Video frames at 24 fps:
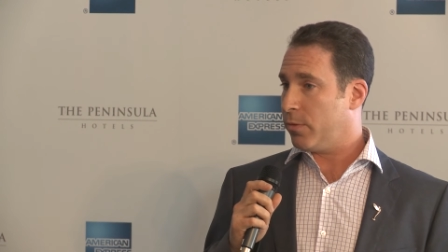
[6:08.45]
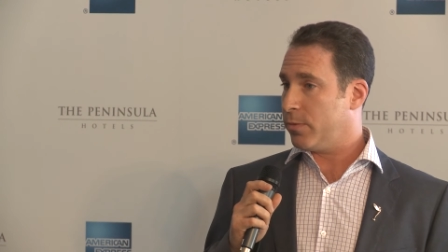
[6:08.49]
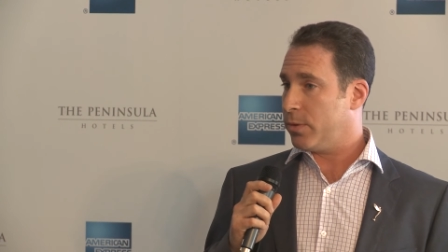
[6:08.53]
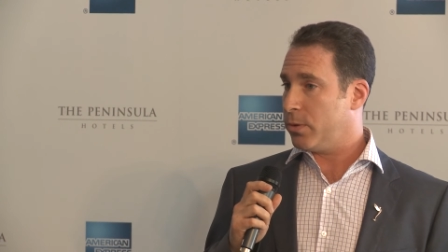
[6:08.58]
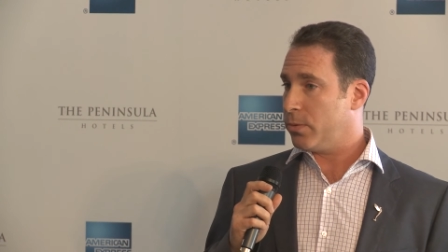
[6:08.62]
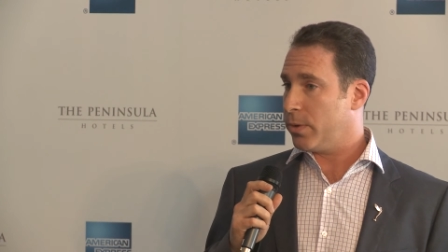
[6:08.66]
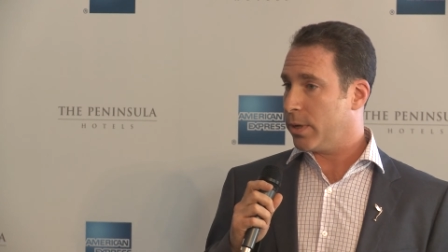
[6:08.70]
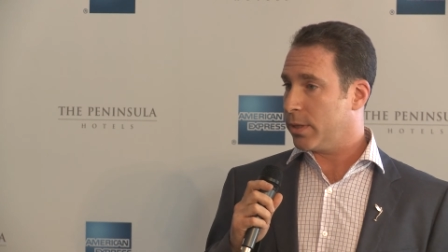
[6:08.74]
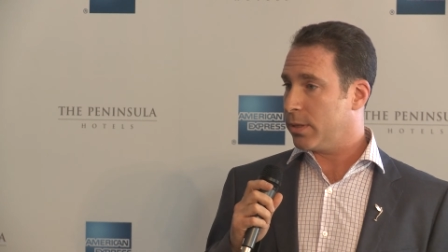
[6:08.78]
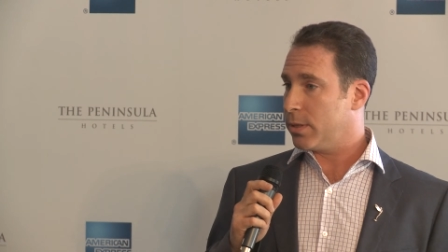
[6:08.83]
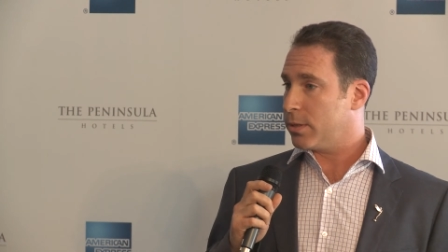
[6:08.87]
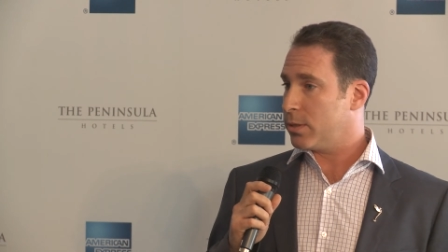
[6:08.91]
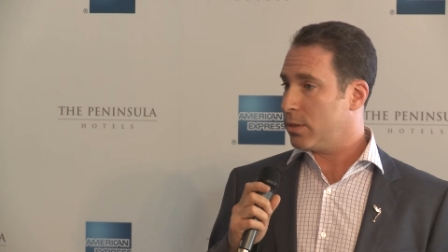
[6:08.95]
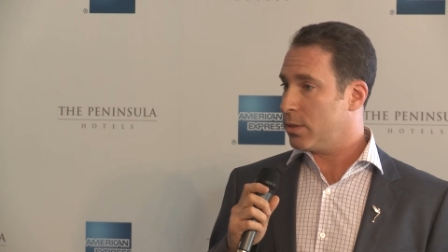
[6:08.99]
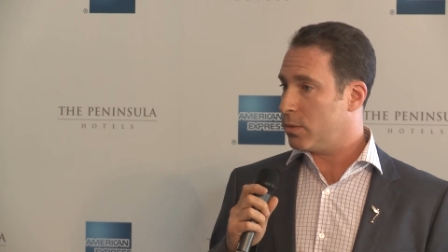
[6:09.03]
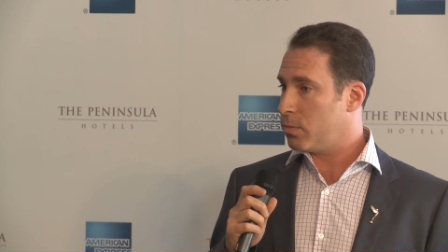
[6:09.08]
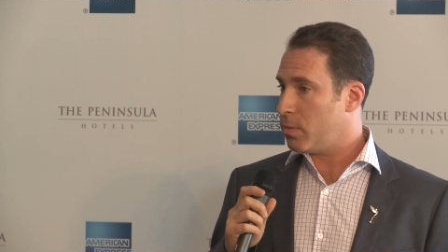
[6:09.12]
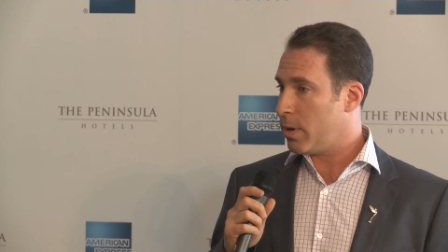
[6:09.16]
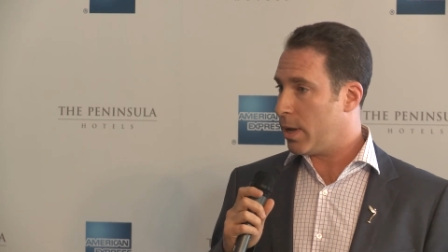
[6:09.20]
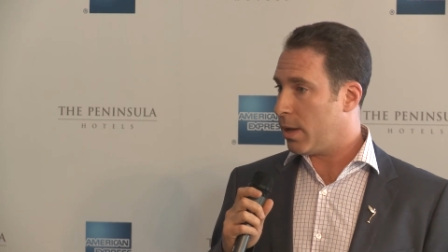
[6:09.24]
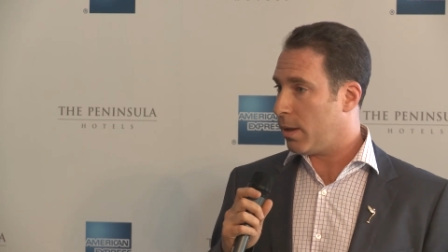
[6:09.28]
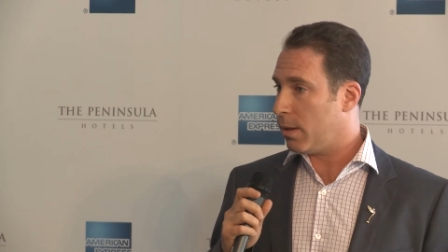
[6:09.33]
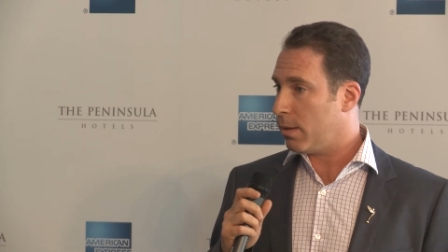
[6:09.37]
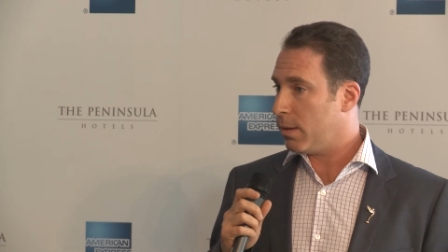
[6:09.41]
of doing this as
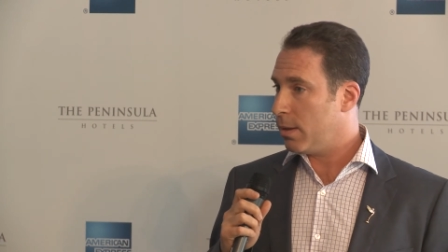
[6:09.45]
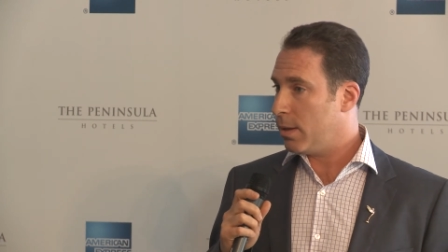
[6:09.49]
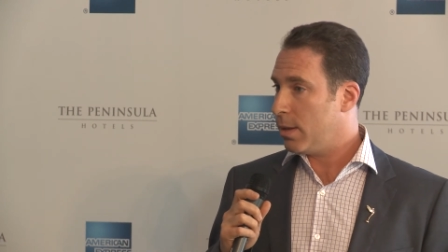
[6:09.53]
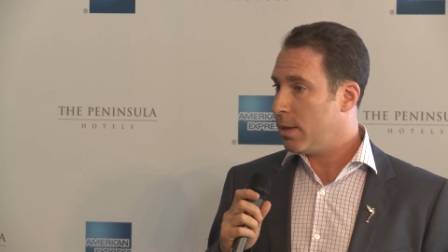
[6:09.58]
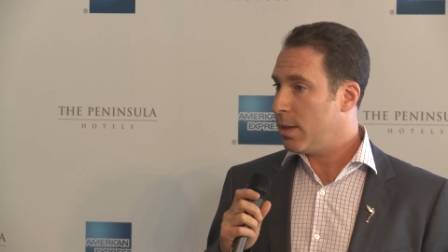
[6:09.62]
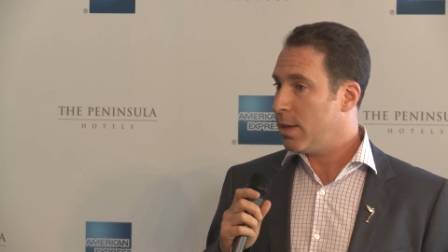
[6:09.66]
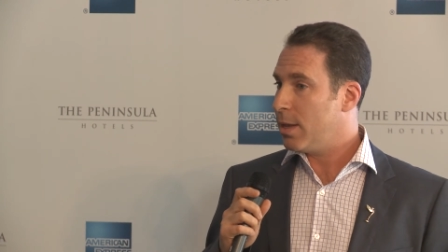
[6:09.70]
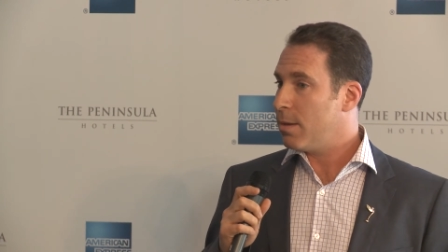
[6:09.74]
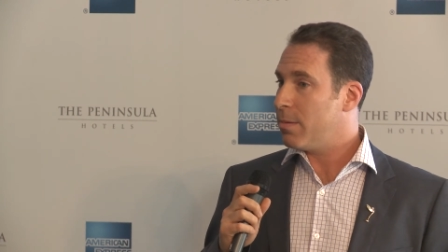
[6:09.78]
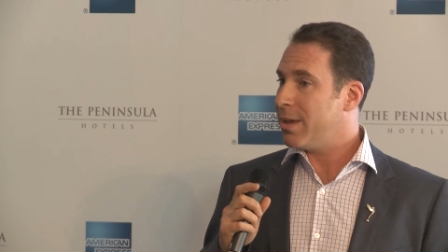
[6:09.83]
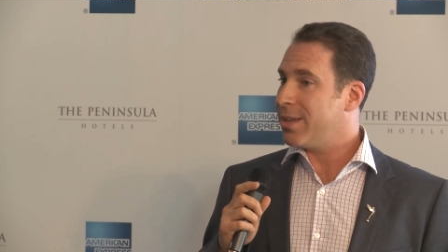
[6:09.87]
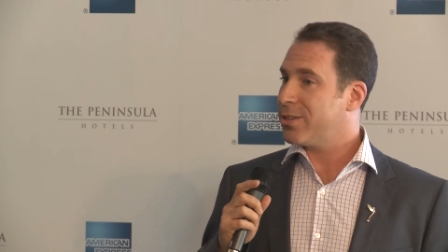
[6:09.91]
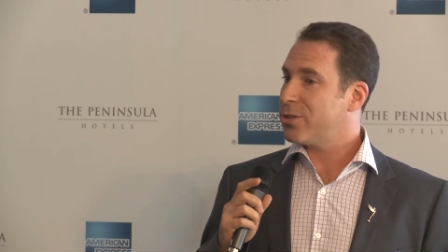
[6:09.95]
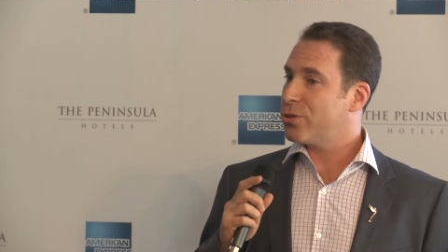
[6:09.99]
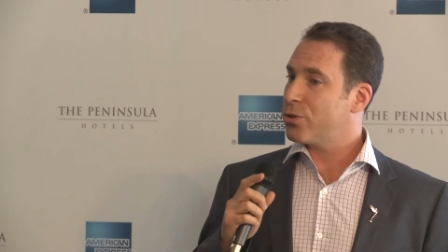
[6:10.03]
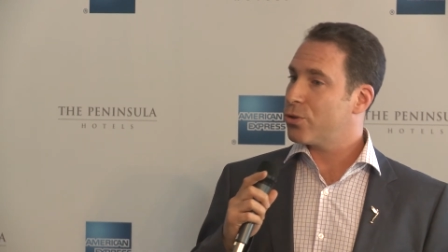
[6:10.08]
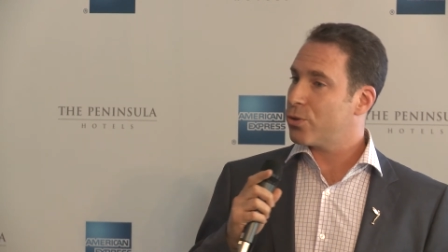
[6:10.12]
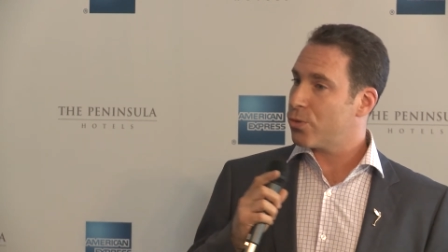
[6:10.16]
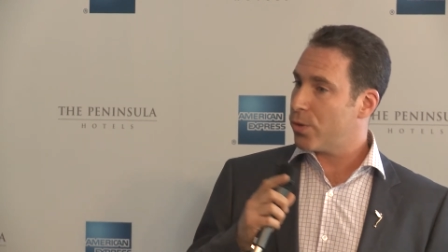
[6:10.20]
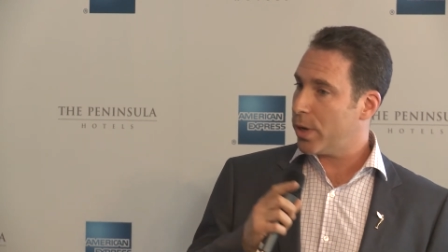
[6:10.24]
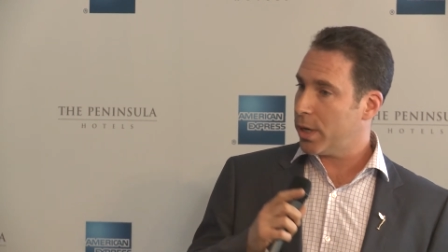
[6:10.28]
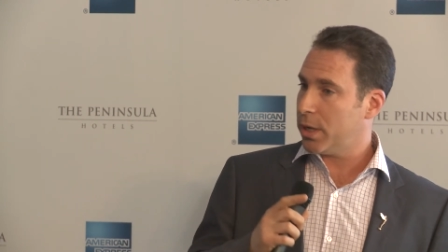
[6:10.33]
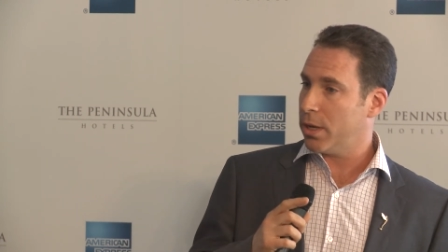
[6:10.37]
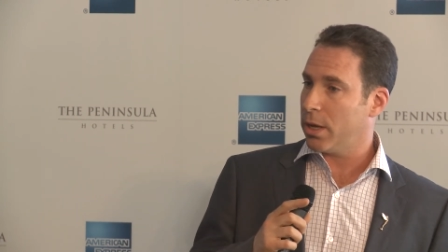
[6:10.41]
well. It's
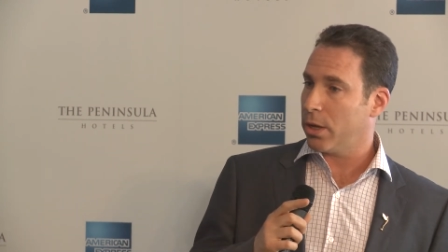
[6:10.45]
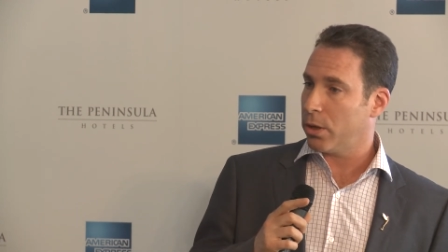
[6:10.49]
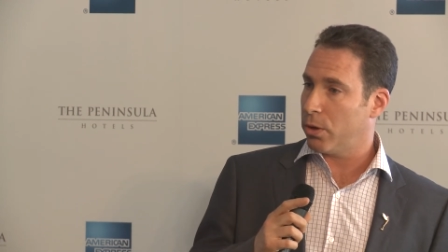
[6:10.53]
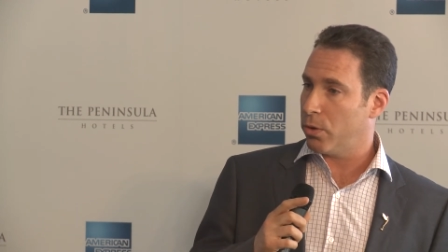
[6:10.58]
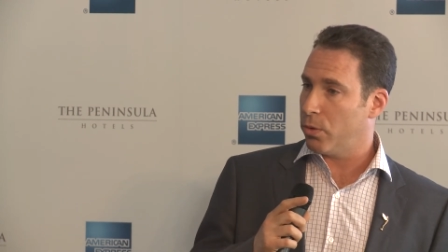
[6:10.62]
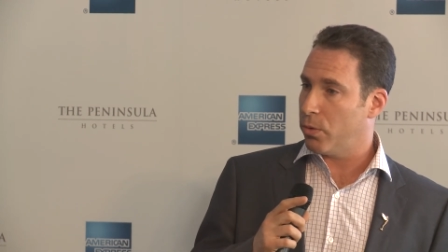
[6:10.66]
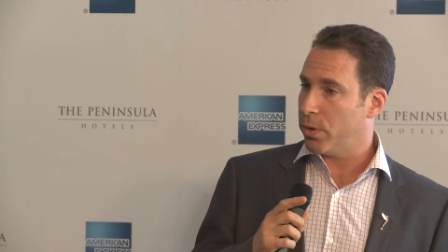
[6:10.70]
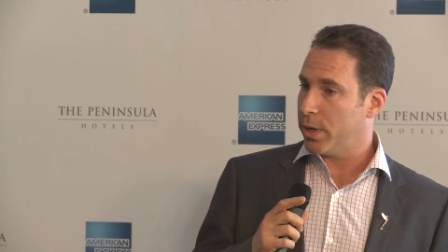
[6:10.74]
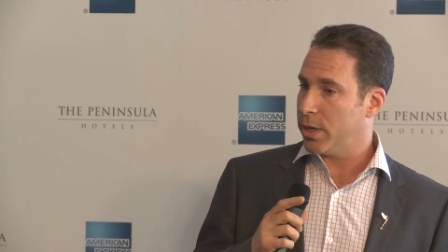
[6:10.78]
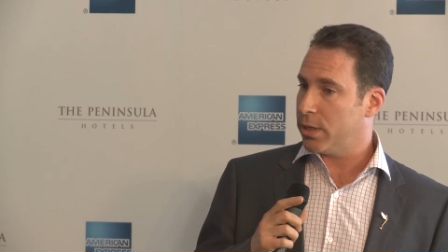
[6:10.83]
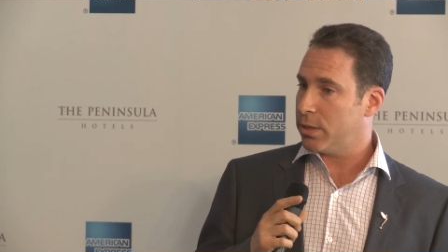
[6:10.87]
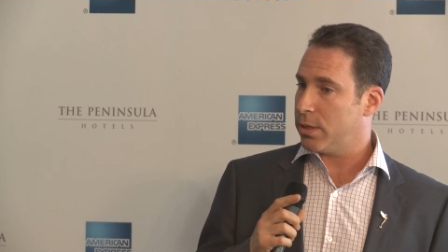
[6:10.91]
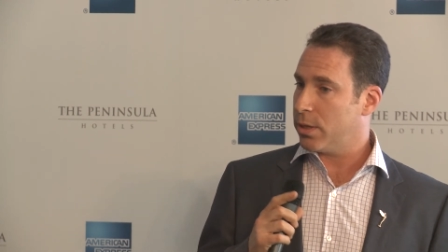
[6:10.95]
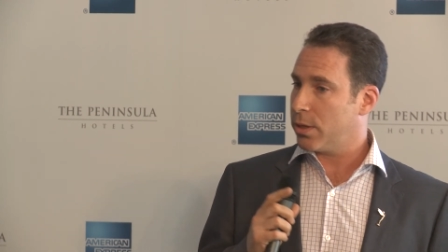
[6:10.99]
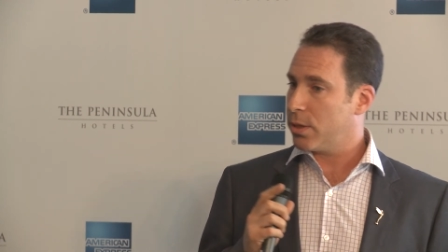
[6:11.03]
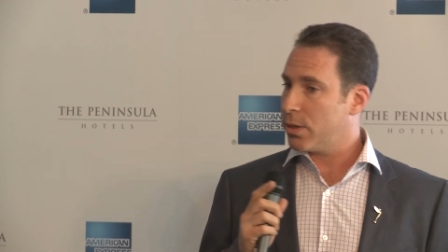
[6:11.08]
tricking you into